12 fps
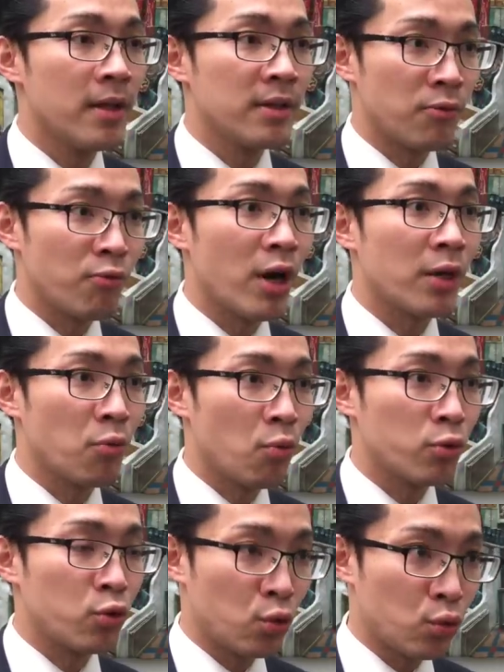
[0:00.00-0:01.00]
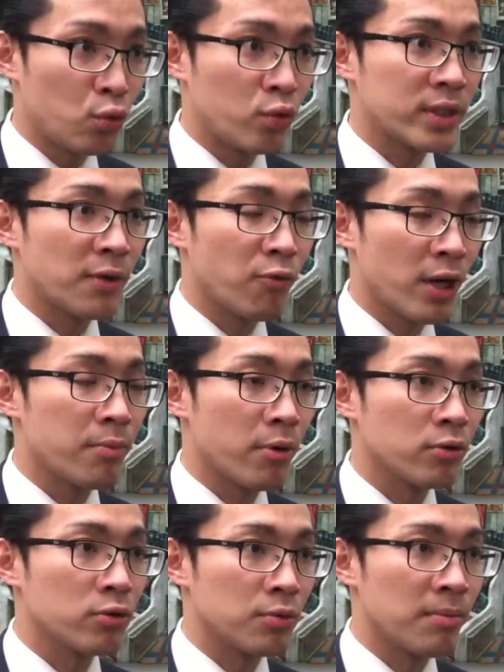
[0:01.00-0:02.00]
the right tools and right
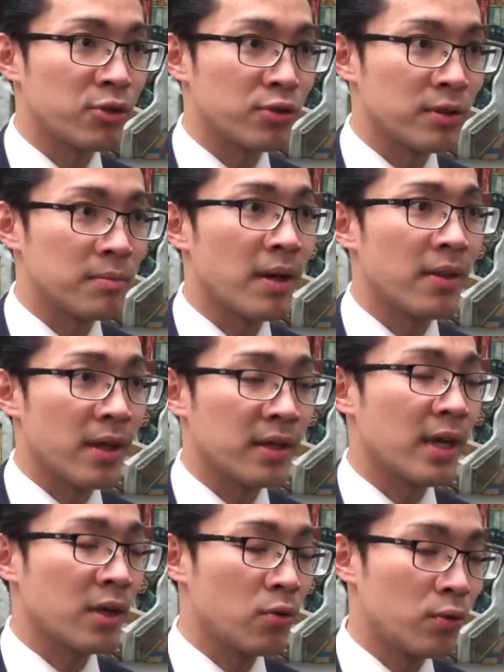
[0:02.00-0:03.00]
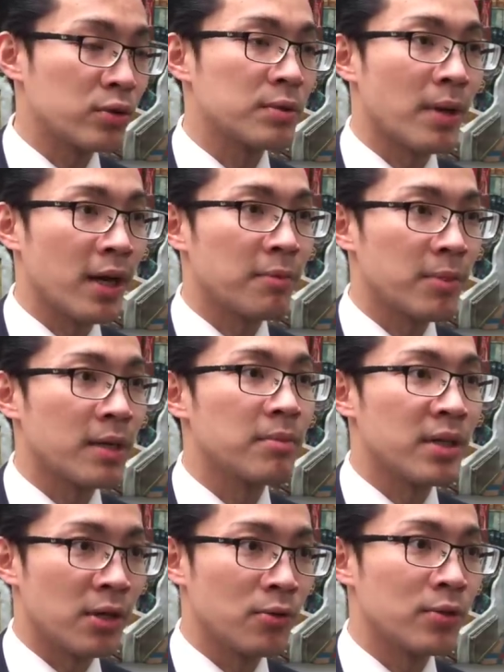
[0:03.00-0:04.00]
approach to measure them, and then get caught by IBM
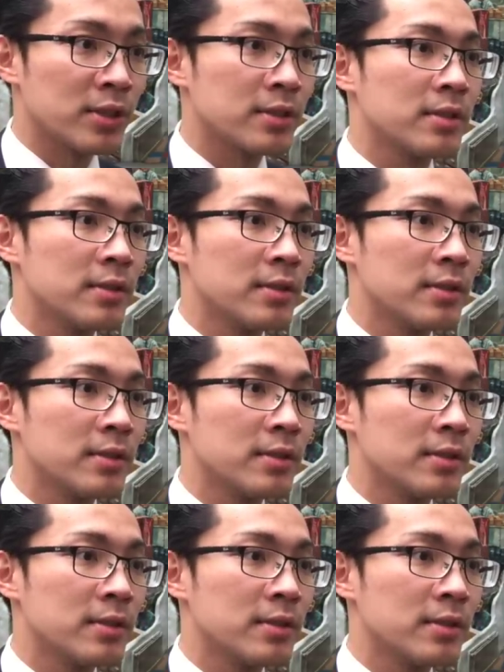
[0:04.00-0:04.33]
in an audit.